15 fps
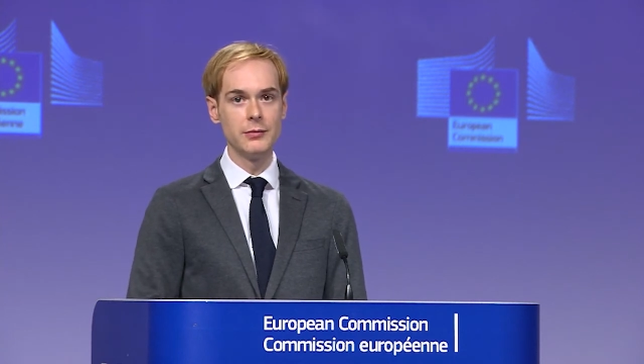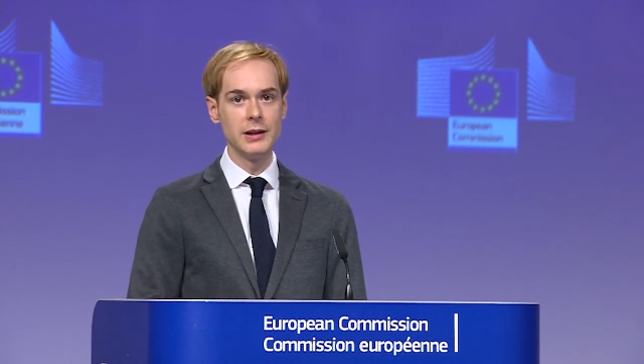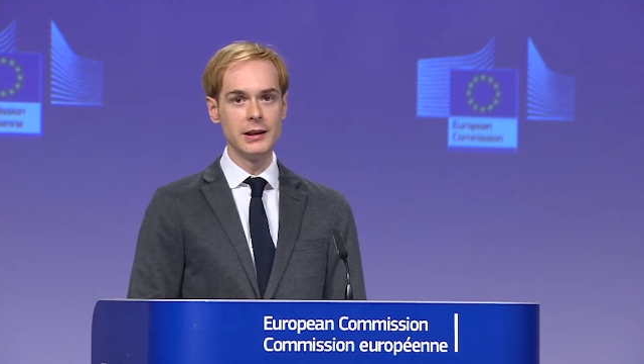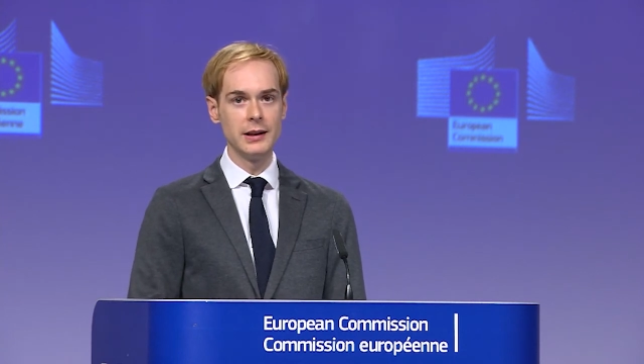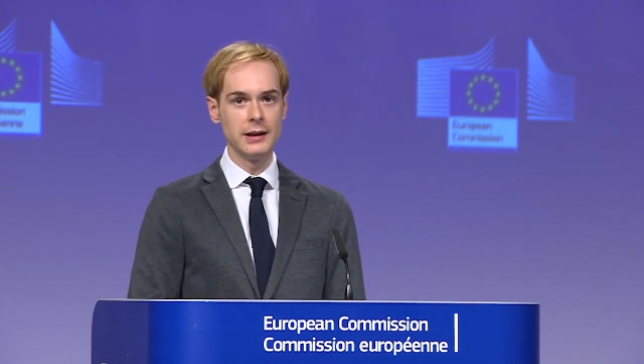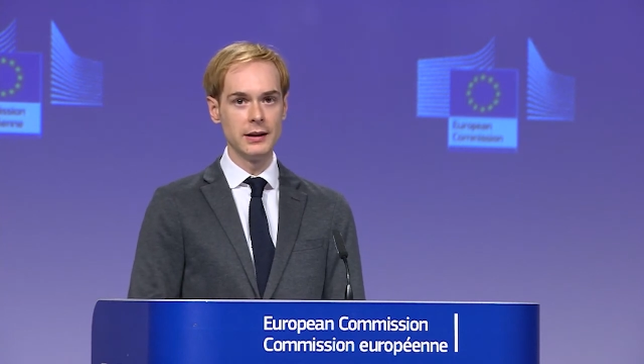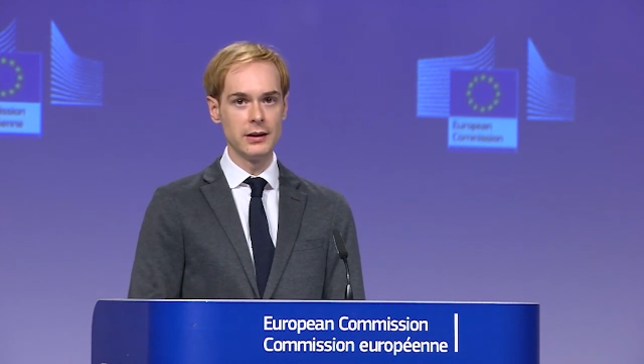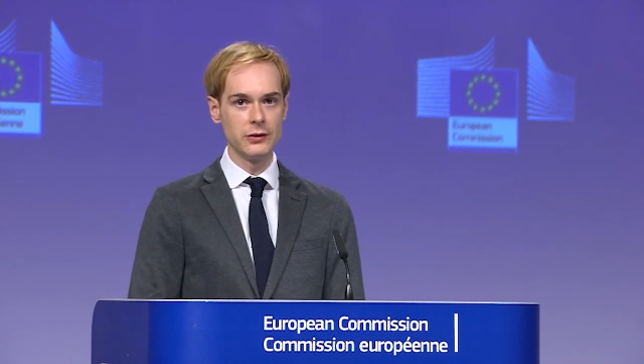
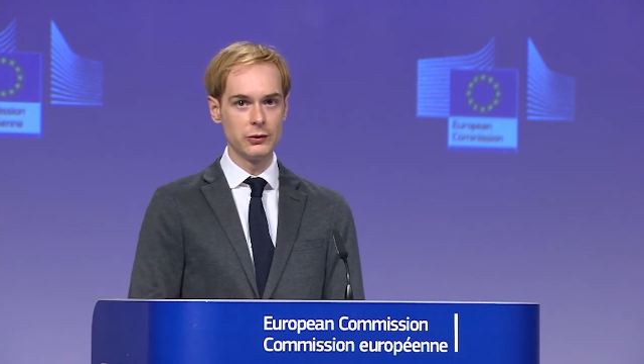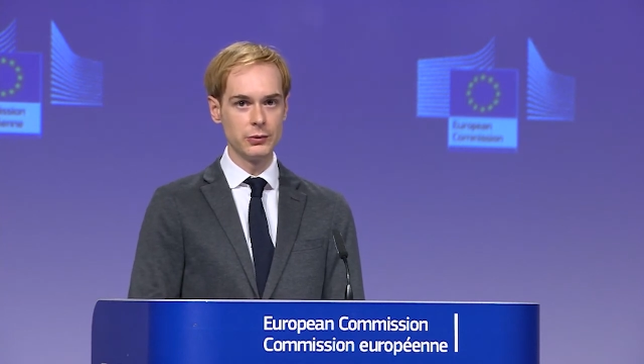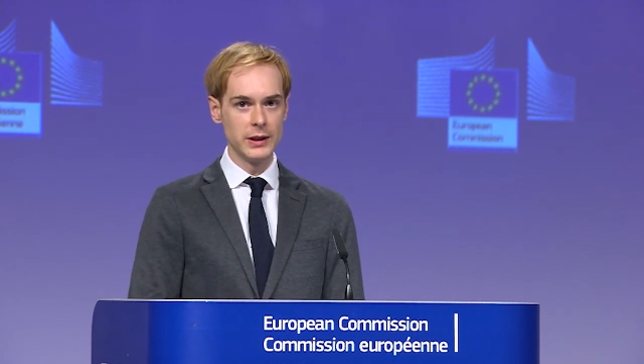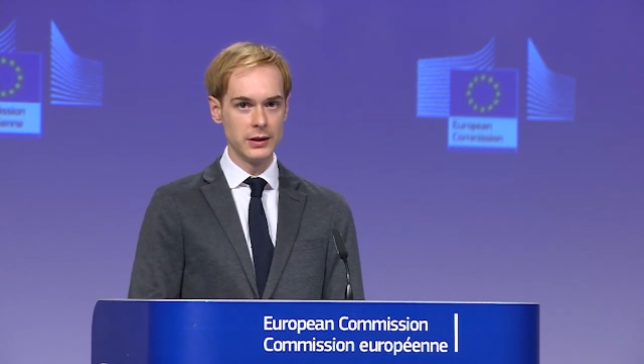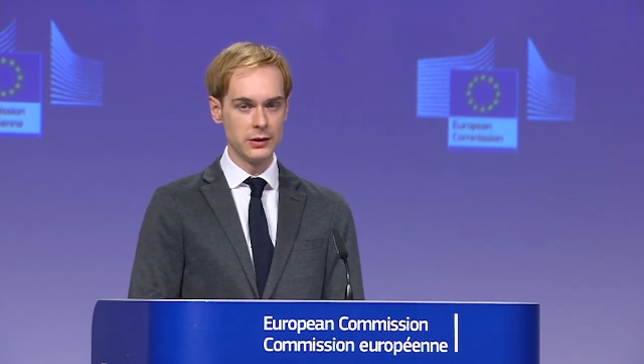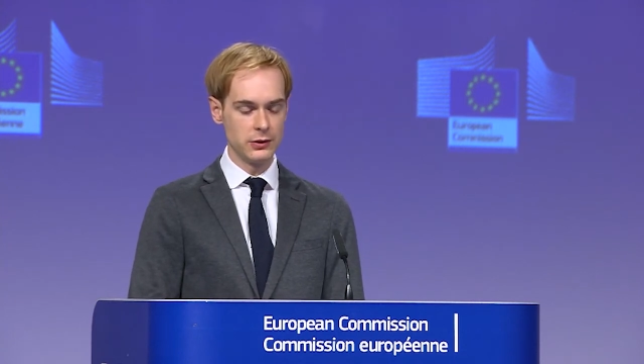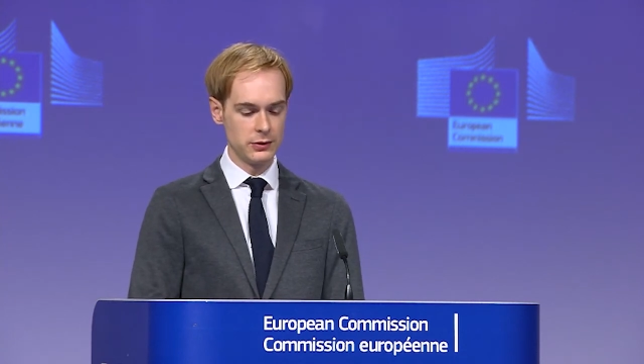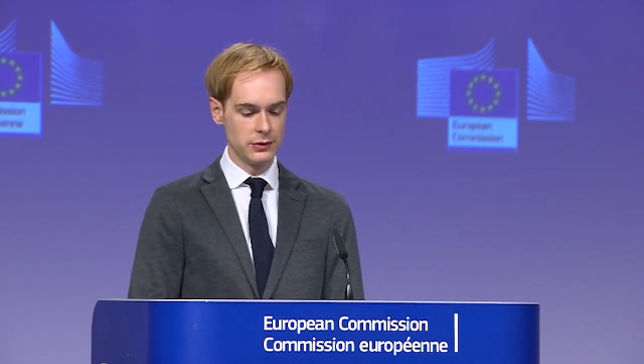meeting last
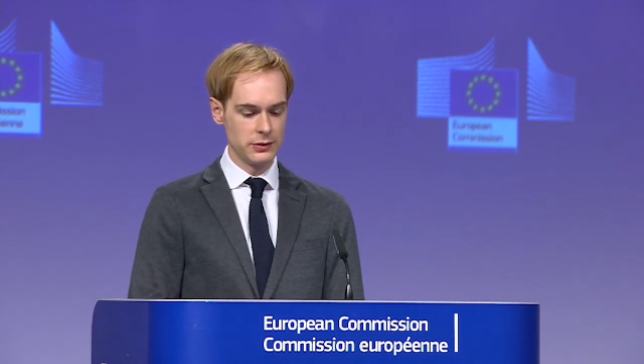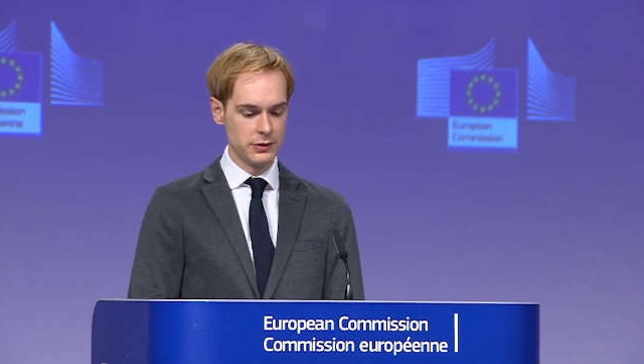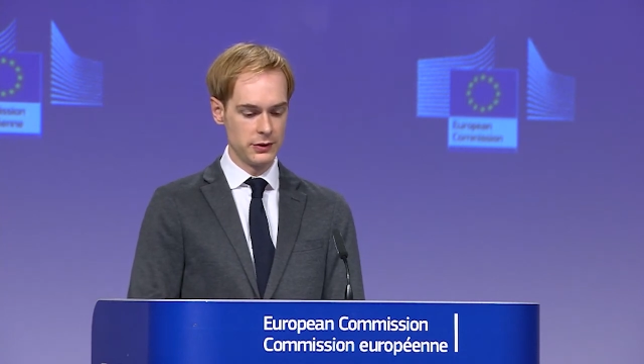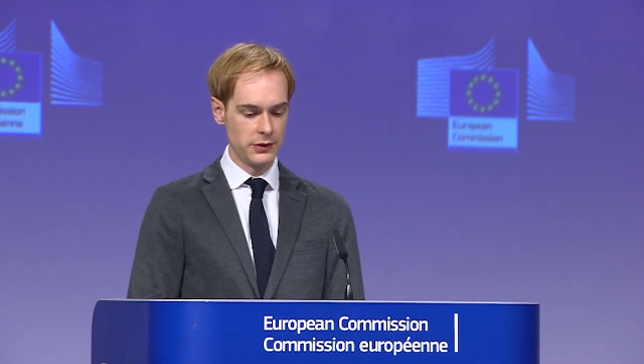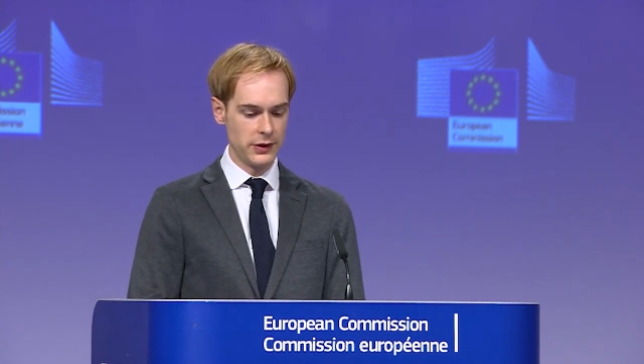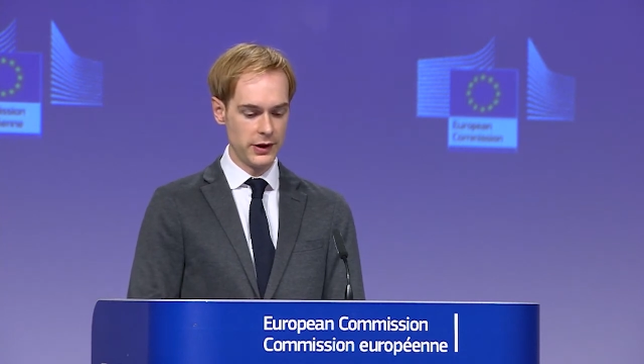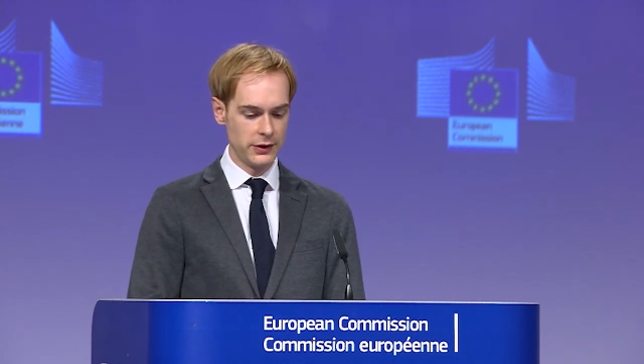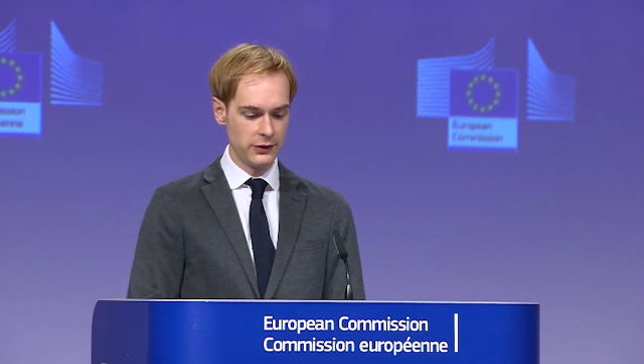week on
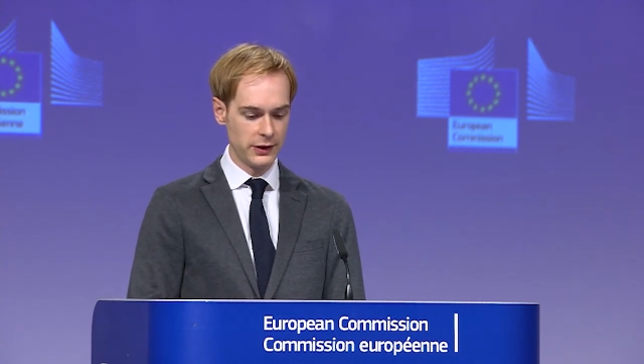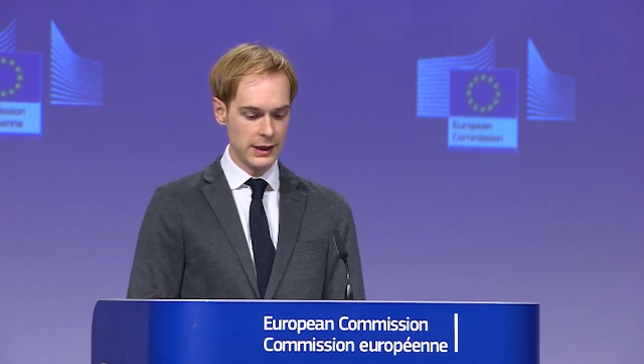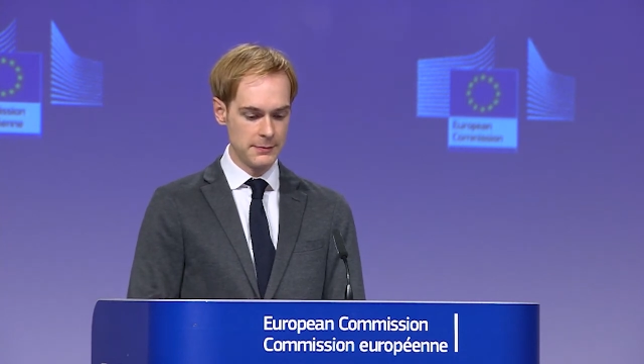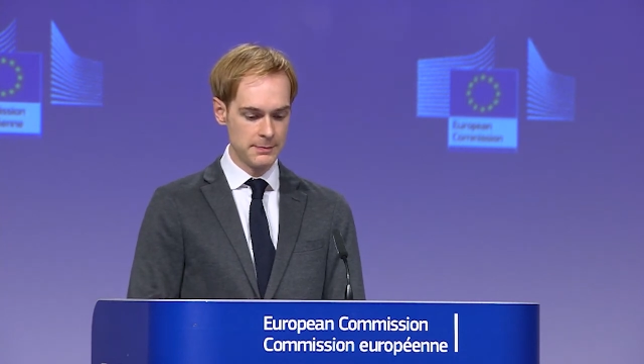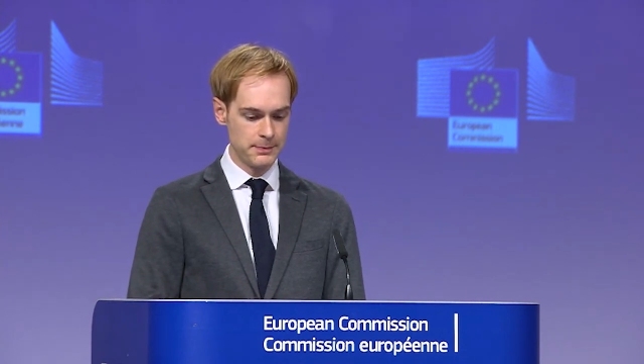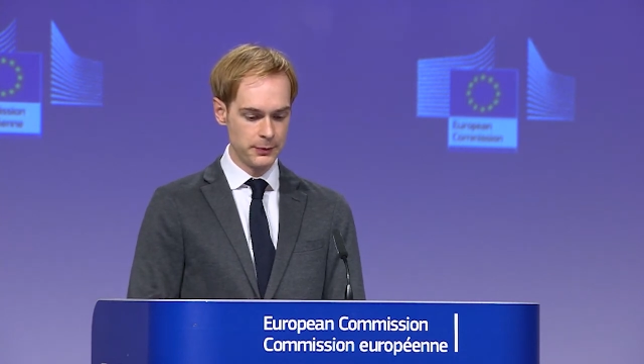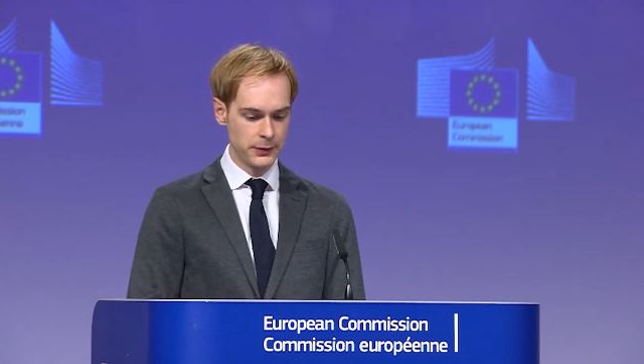Thursday.